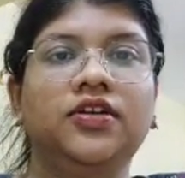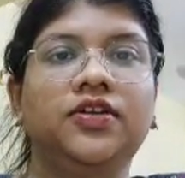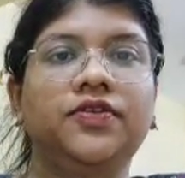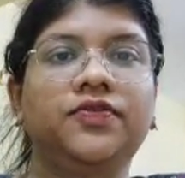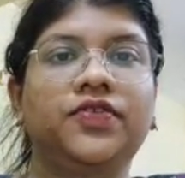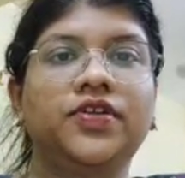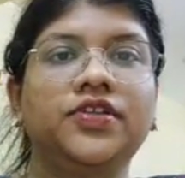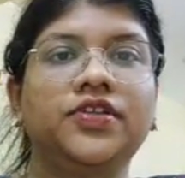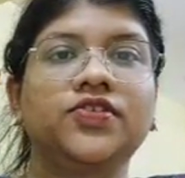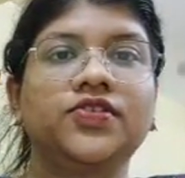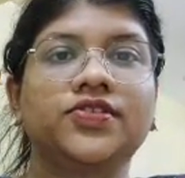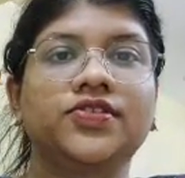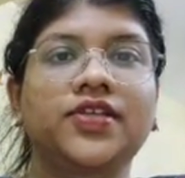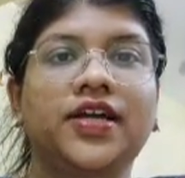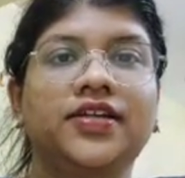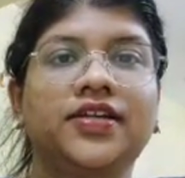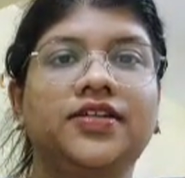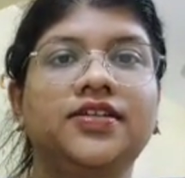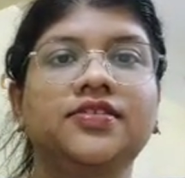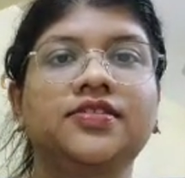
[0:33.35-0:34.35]
Different
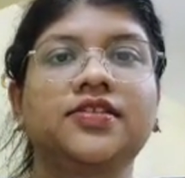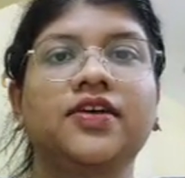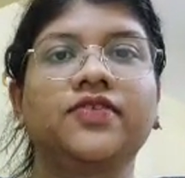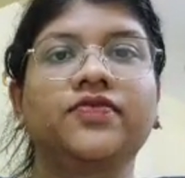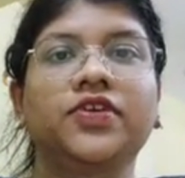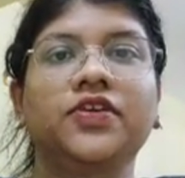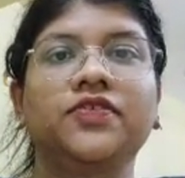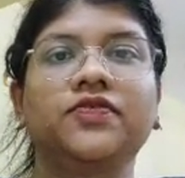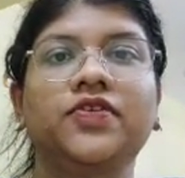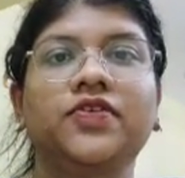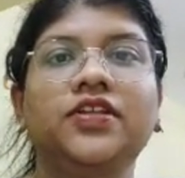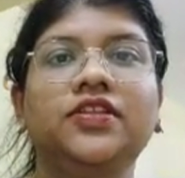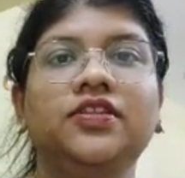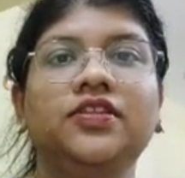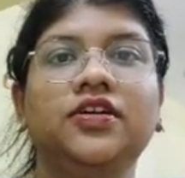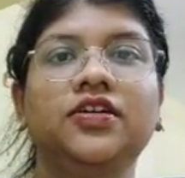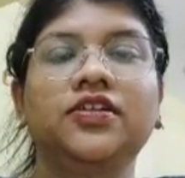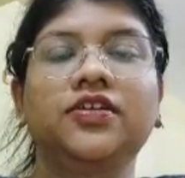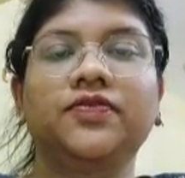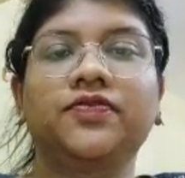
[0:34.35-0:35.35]
societies have
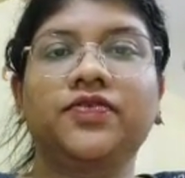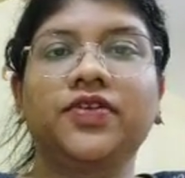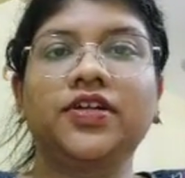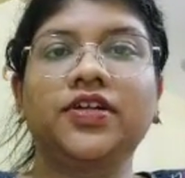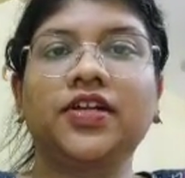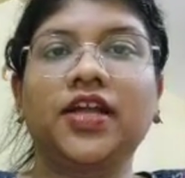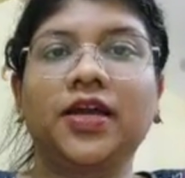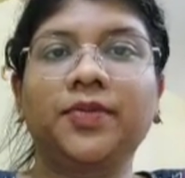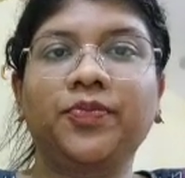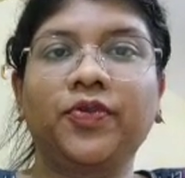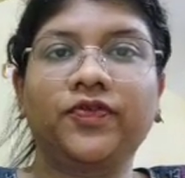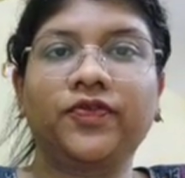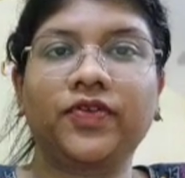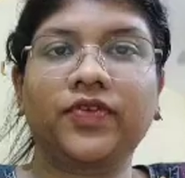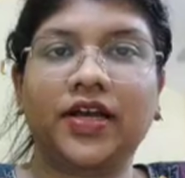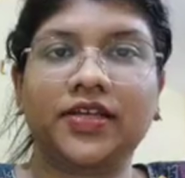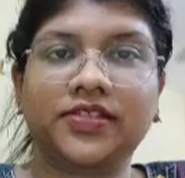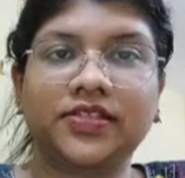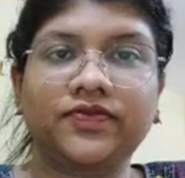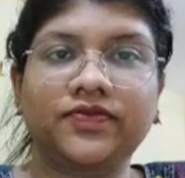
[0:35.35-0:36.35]
given the different type of
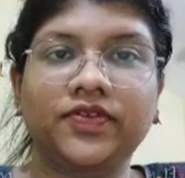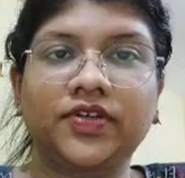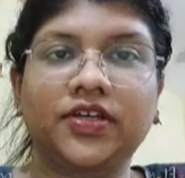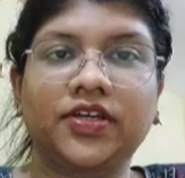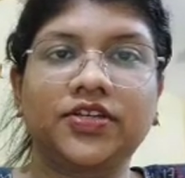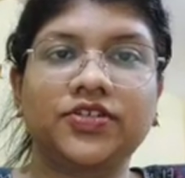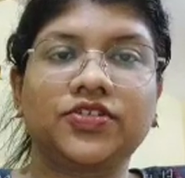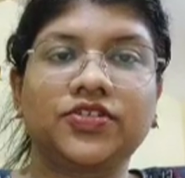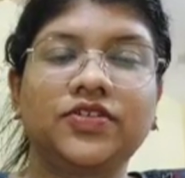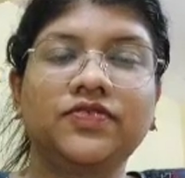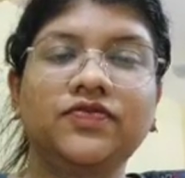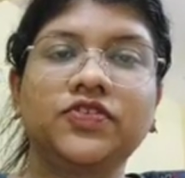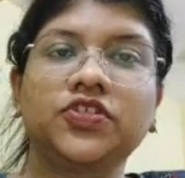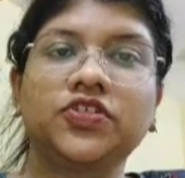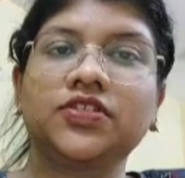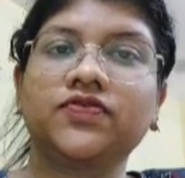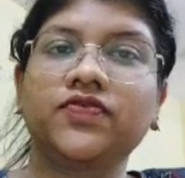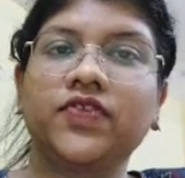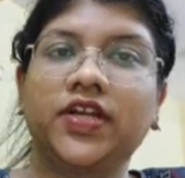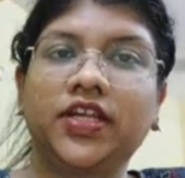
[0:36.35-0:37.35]
classification,
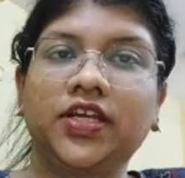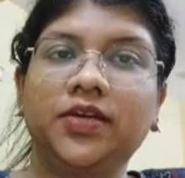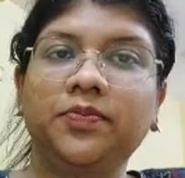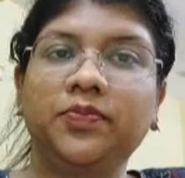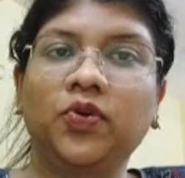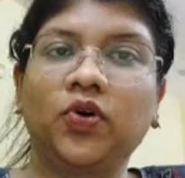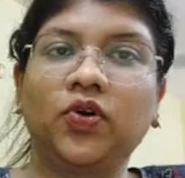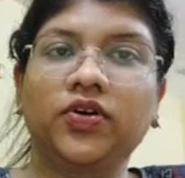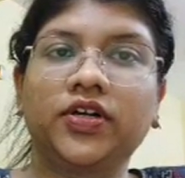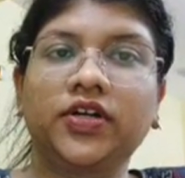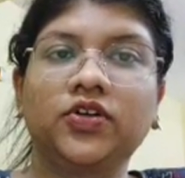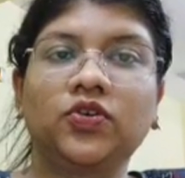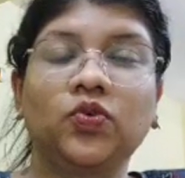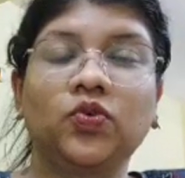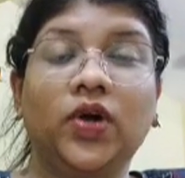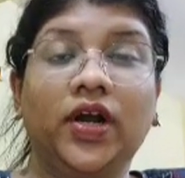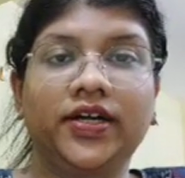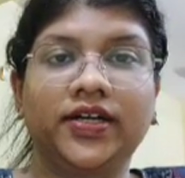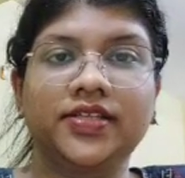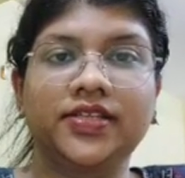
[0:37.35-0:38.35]
which is very important
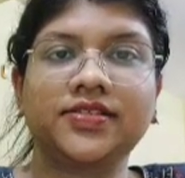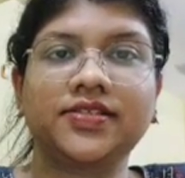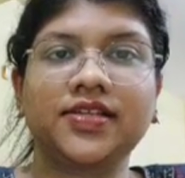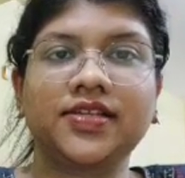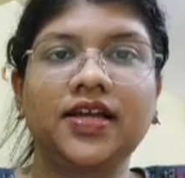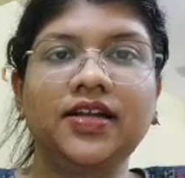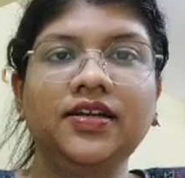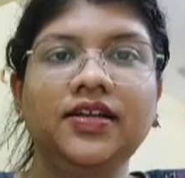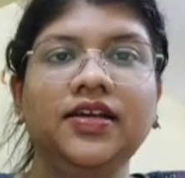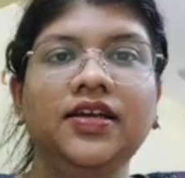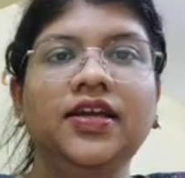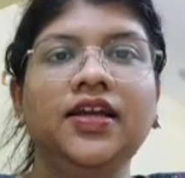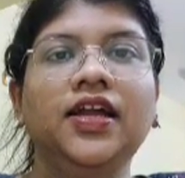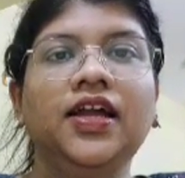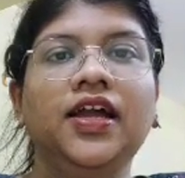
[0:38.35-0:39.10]
to understand.